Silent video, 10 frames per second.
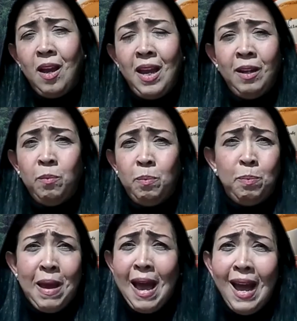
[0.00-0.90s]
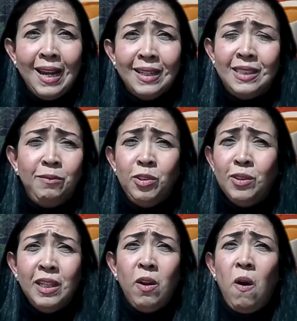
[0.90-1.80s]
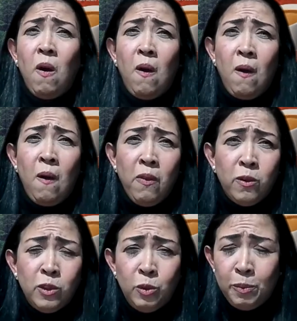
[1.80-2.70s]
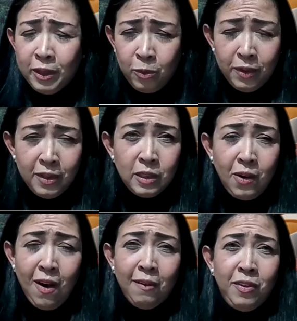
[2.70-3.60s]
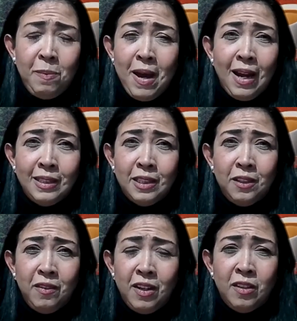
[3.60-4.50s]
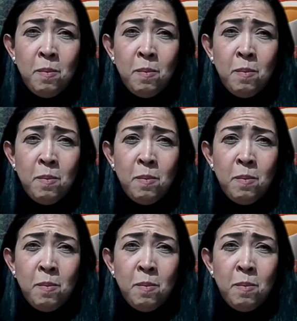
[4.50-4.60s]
and bags. If you look at all those ubiquitous coffee bags that are there,